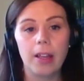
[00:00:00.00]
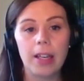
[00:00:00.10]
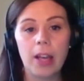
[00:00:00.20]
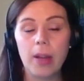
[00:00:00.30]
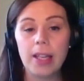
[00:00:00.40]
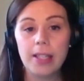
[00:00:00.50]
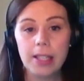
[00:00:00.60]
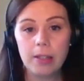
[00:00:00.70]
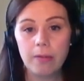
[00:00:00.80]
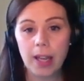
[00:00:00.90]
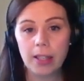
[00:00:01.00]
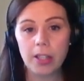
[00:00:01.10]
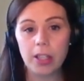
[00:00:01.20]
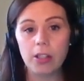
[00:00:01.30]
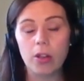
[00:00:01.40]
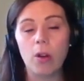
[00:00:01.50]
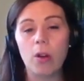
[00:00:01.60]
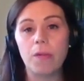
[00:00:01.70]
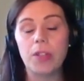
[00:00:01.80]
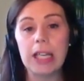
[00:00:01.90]
Now, a disadvantage
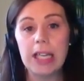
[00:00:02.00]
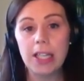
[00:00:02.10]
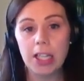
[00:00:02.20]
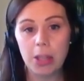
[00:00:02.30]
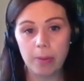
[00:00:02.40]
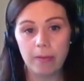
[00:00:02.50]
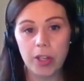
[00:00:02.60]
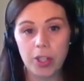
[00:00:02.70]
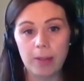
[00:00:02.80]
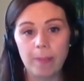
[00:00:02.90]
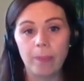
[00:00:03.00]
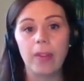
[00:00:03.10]
of deleting the provision